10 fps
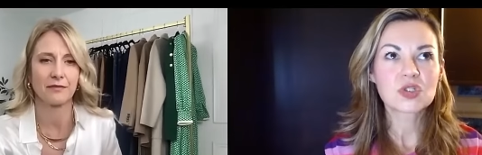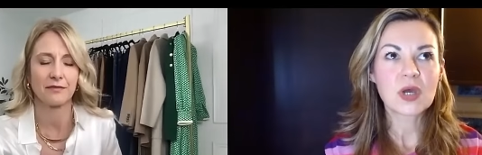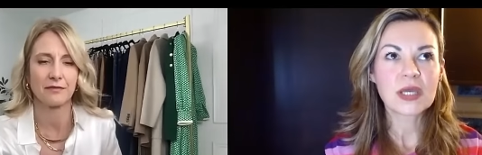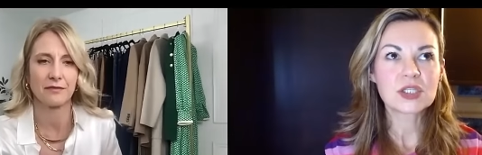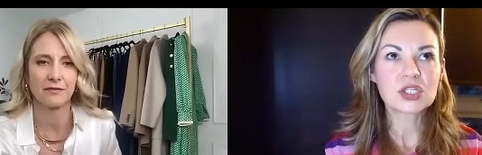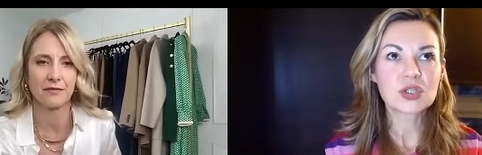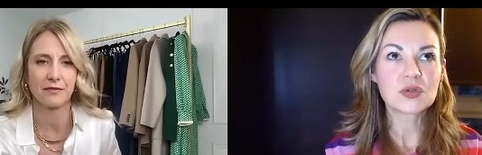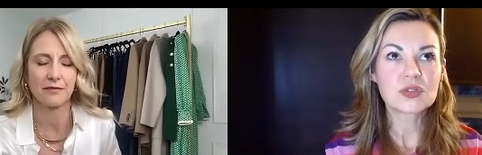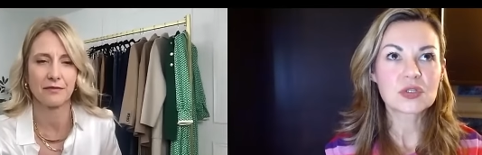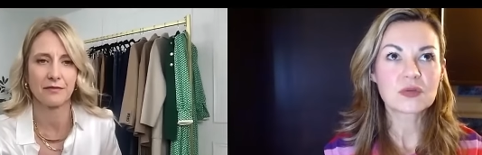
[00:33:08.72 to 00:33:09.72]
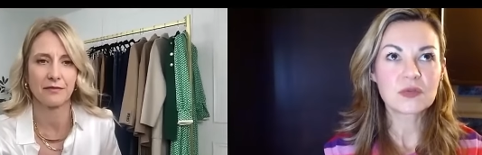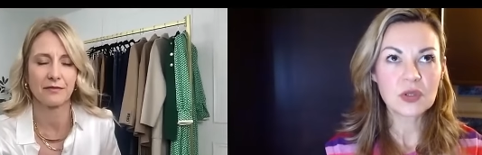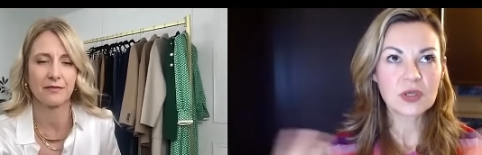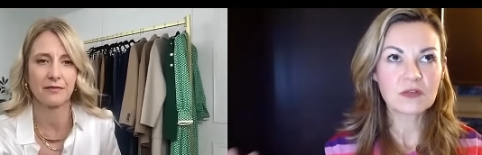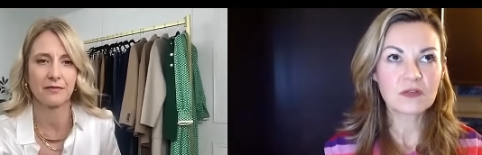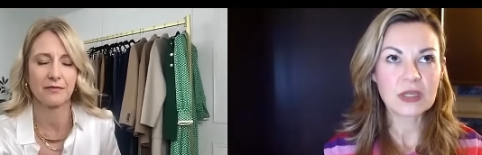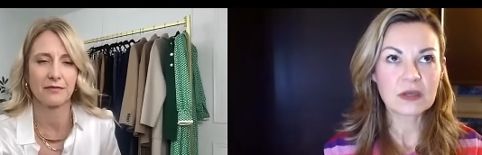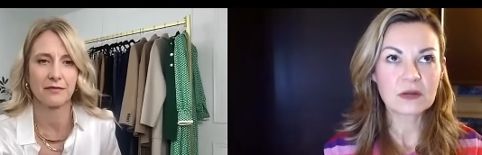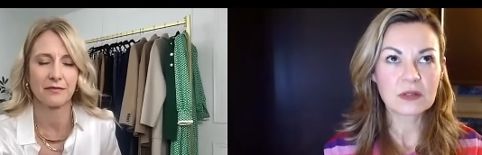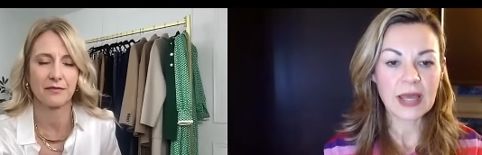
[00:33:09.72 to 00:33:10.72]
Speaker 1: trying to sort of look and
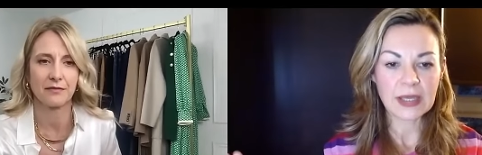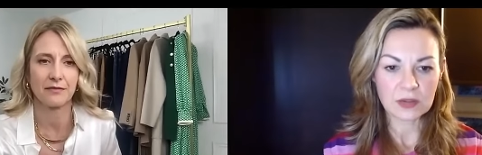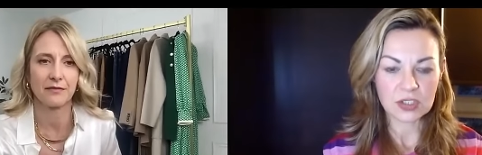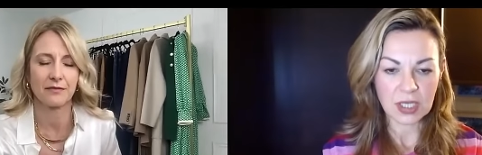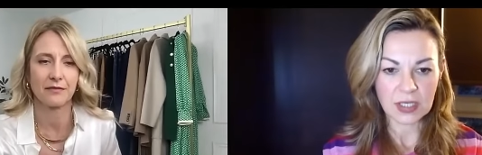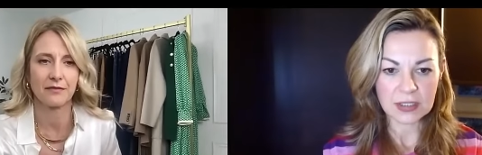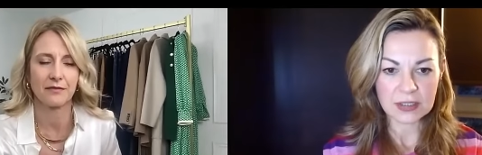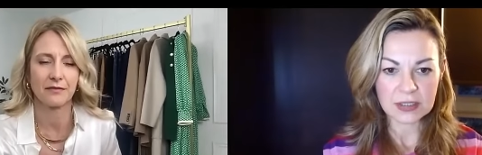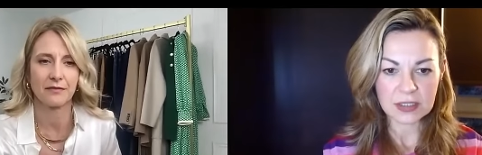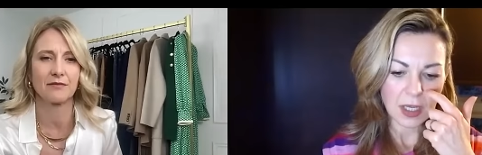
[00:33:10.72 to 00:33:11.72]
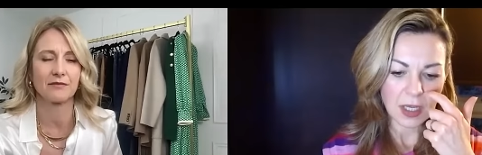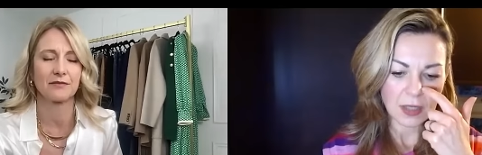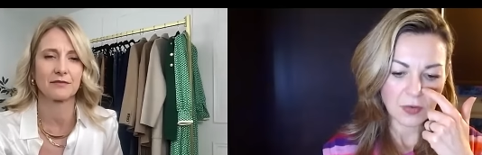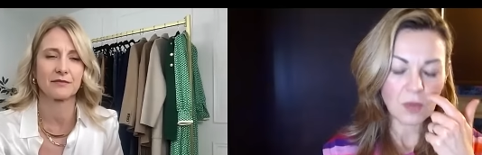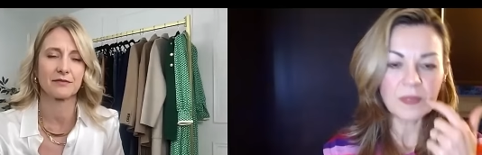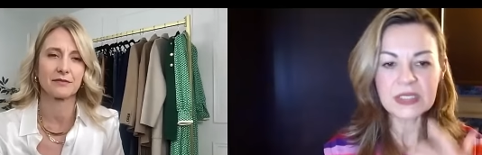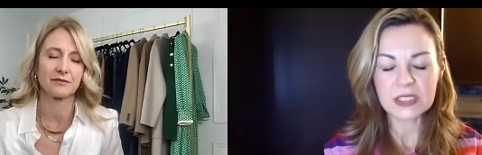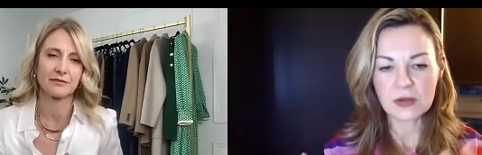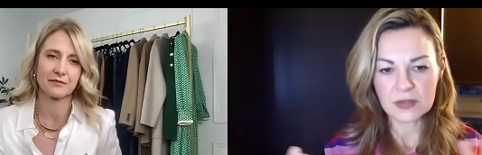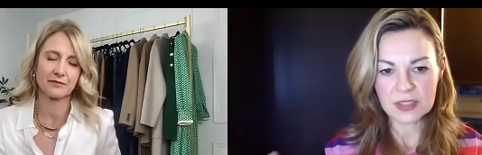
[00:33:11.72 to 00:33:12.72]
feel energized and not beating
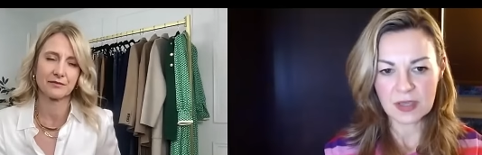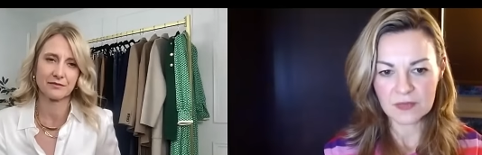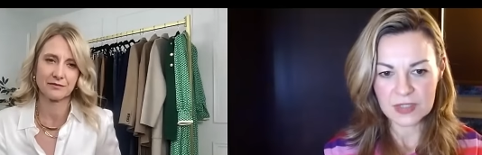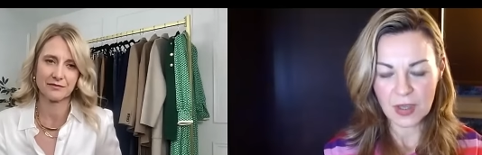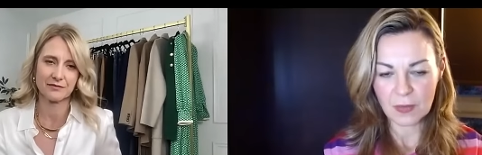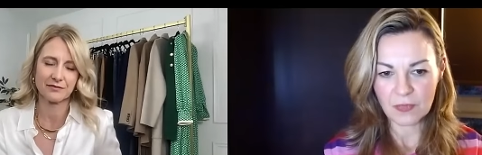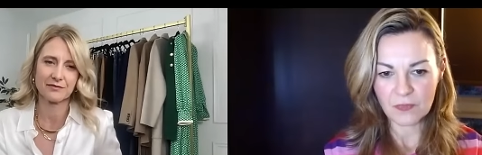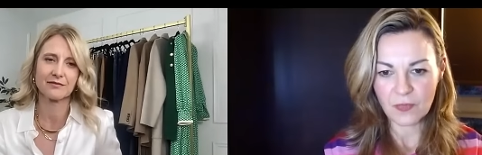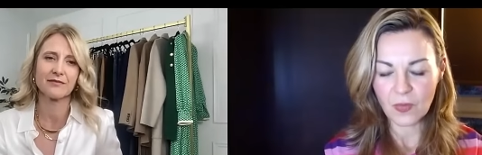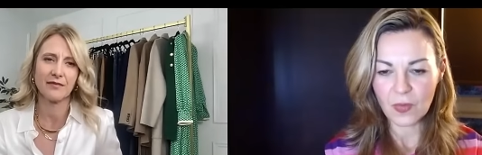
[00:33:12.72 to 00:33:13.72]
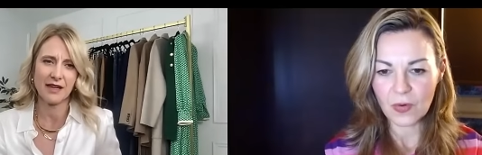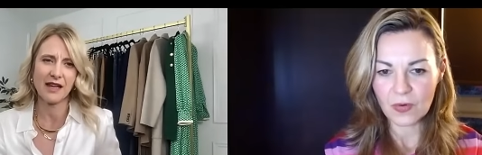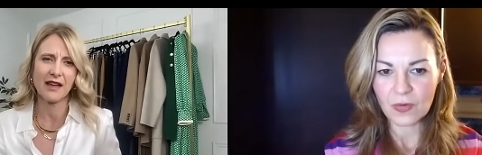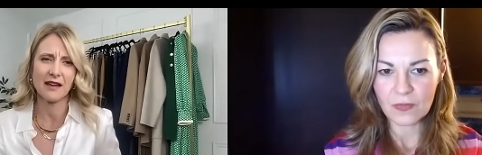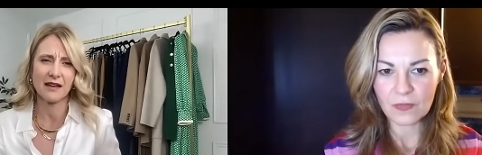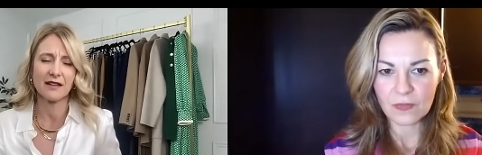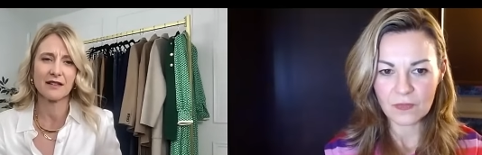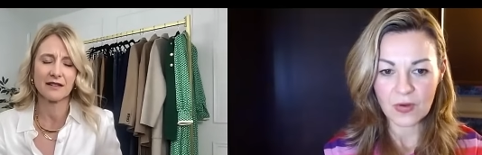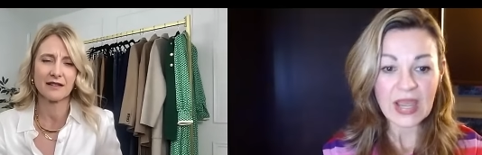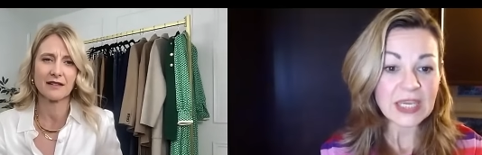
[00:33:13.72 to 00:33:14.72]
ourselves up for
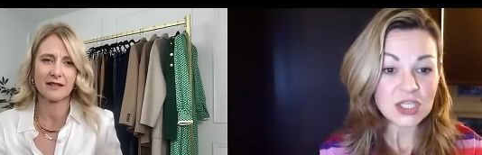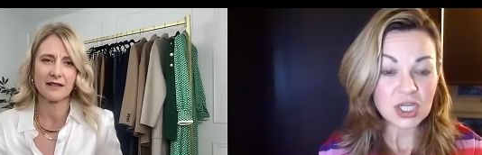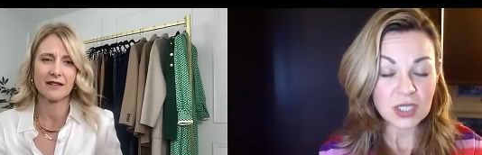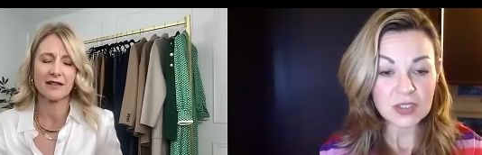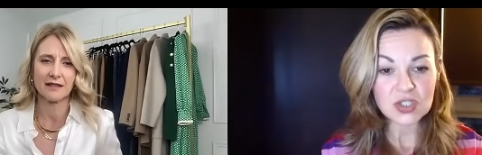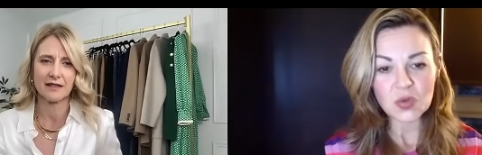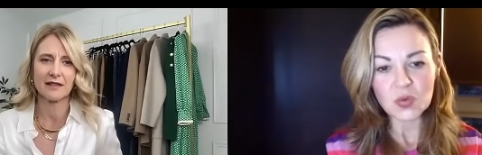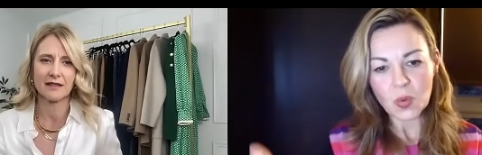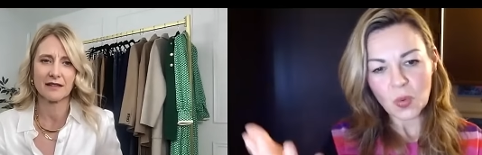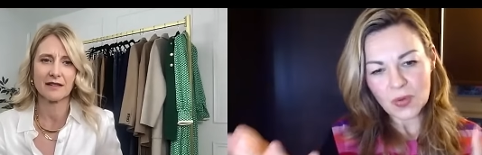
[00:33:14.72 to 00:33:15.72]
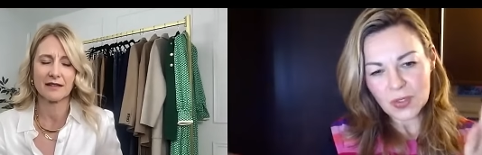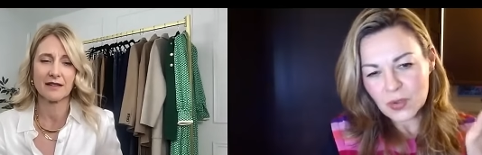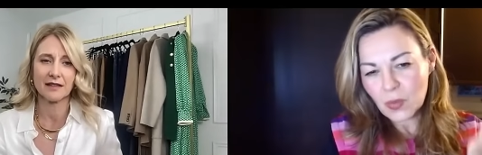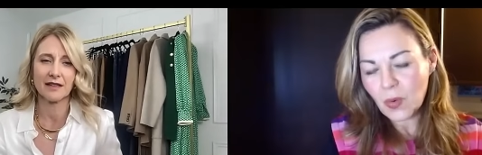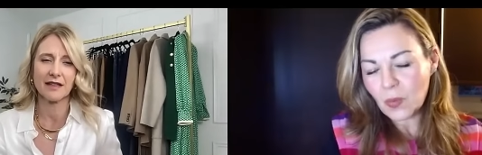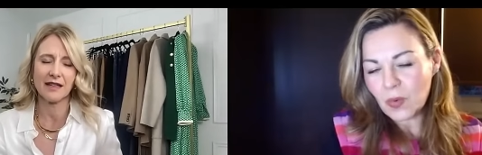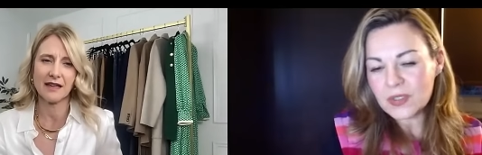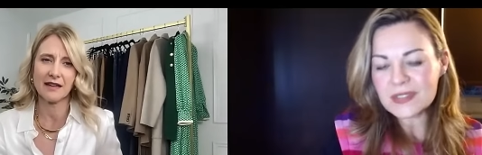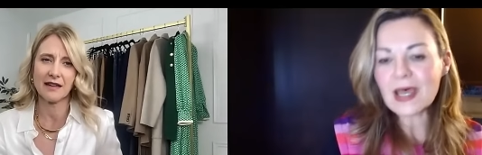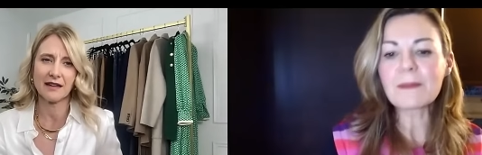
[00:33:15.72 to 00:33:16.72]
for aging. So, you know, what what does
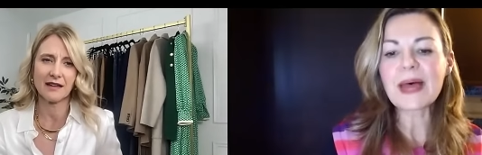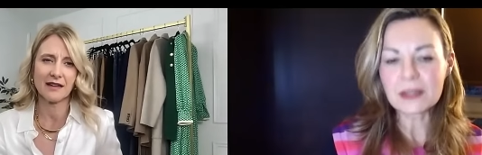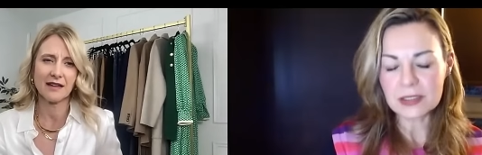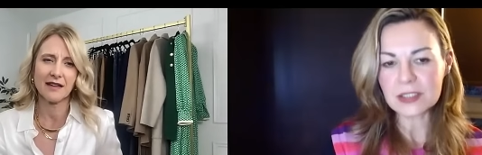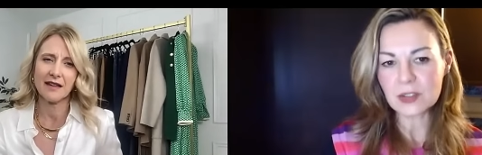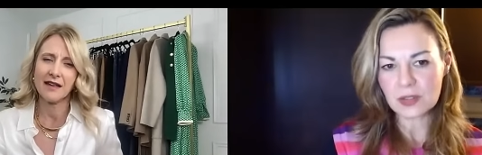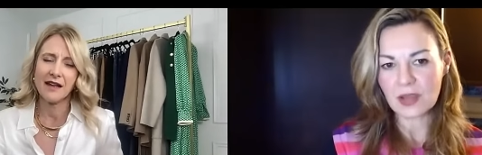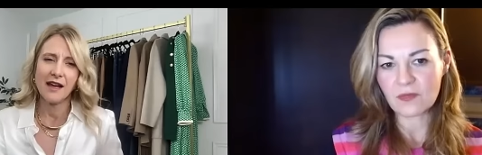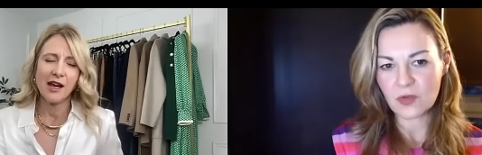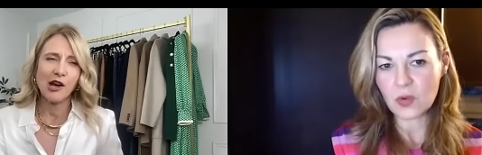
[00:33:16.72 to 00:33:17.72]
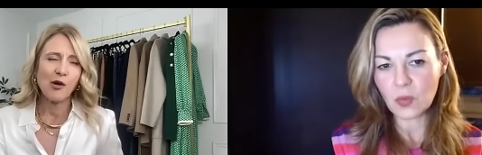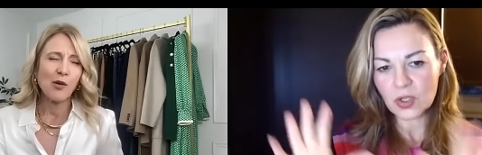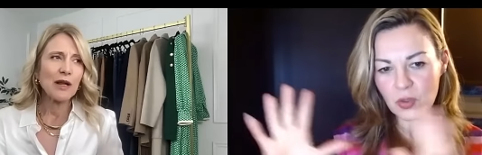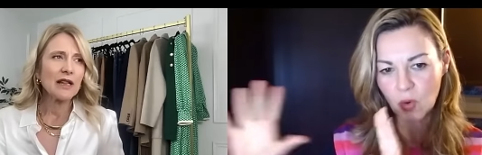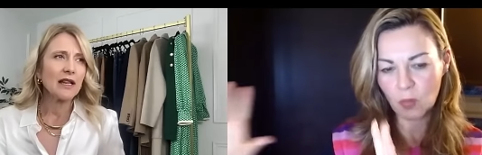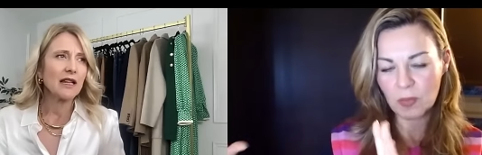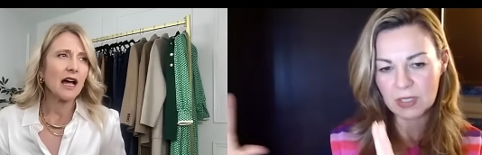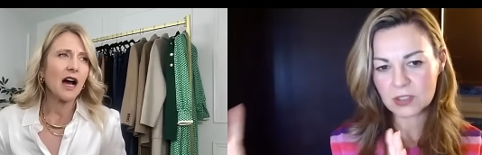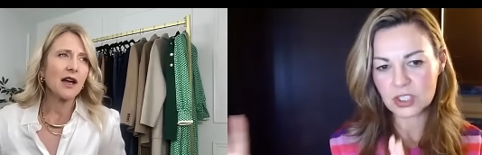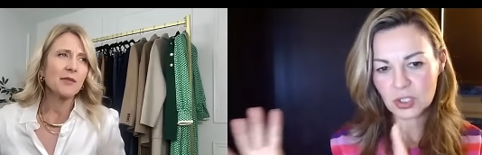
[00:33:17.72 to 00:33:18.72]
that balance look like for you? What are you
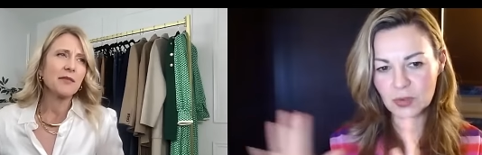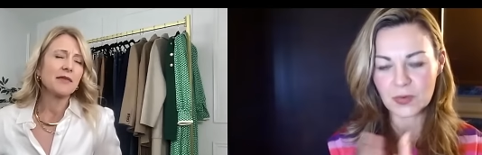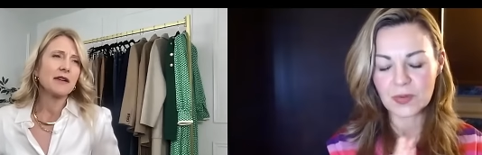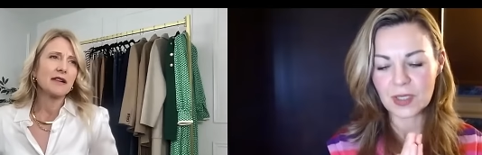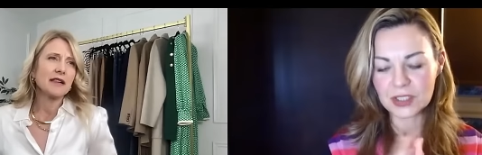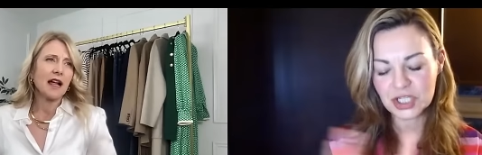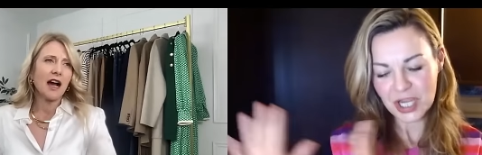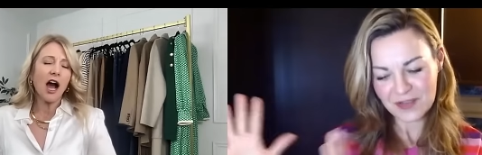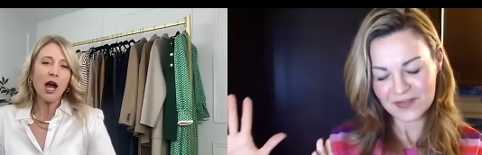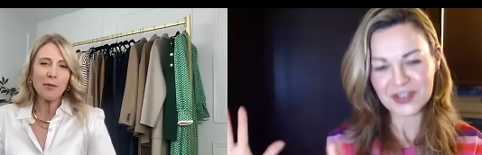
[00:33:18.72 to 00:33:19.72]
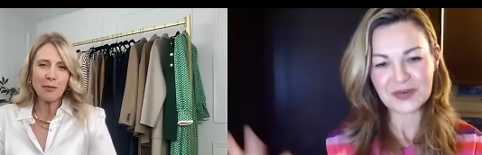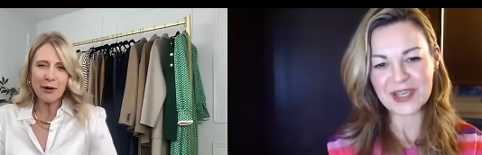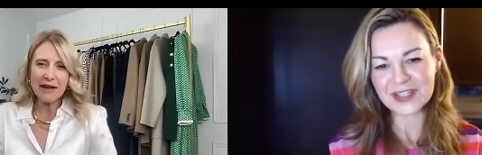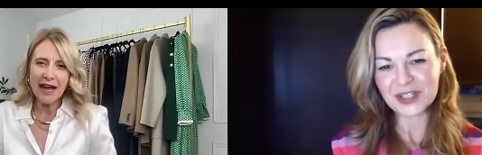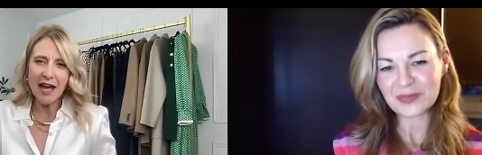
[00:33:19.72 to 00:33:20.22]
hoping to achieve as you age?